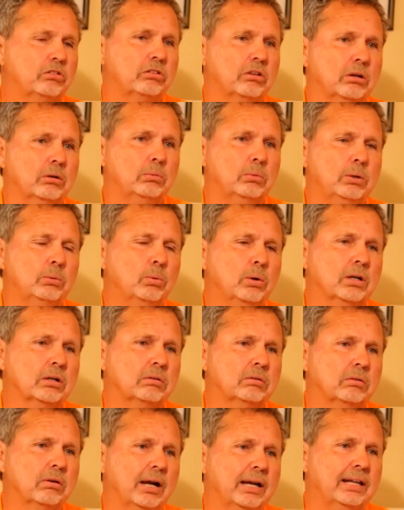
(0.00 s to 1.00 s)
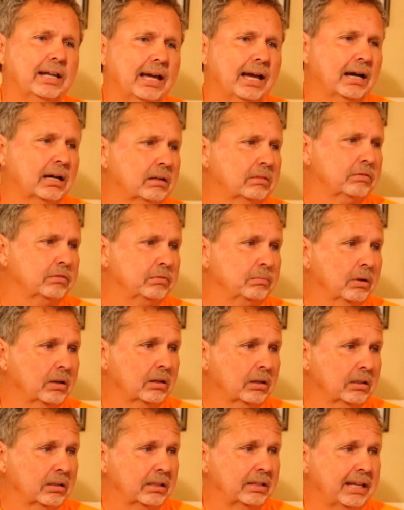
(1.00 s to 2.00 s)
So we work right out
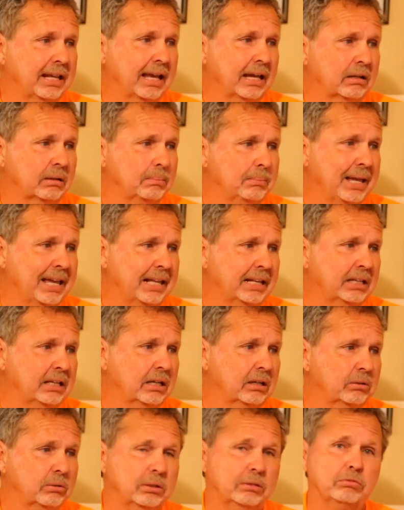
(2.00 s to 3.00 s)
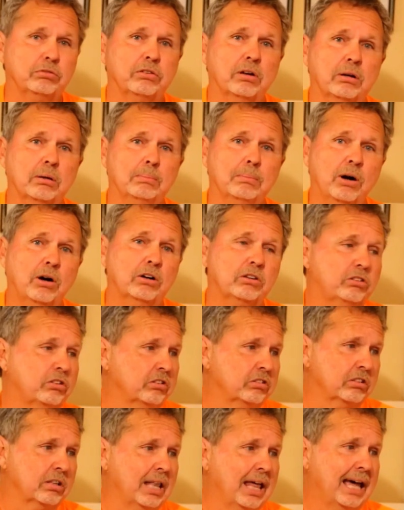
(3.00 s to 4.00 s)
of the town of Manio in front of
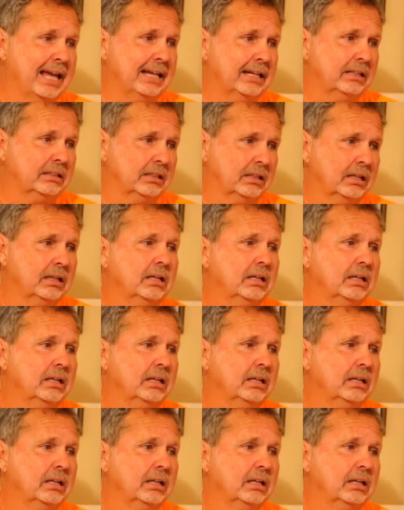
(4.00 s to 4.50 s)
Marsh's Light,